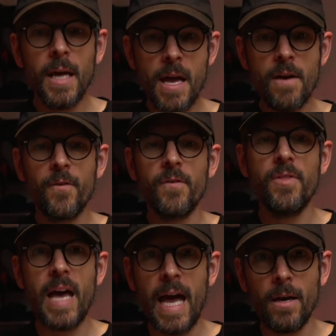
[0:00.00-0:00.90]
if
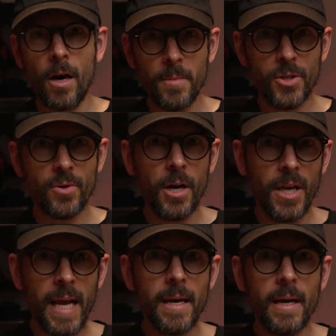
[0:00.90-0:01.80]
that arbitrary
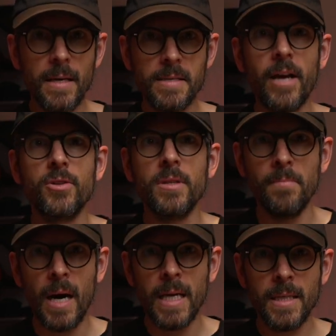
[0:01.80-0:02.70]
data is actually
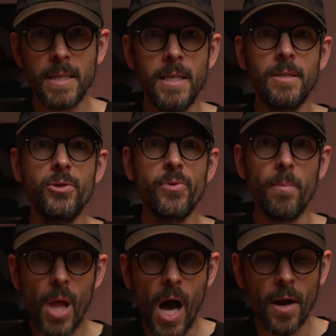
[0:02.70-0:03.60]
mined into a
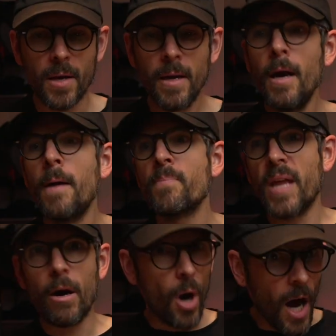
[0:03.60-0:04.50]
block.
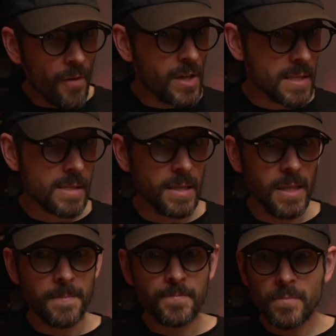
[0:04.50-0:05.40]
Now,
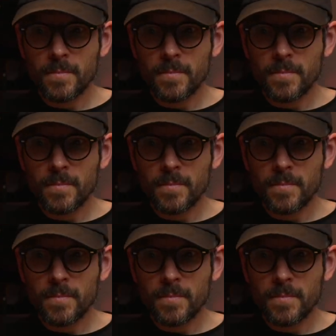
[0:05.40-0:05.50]
obviously,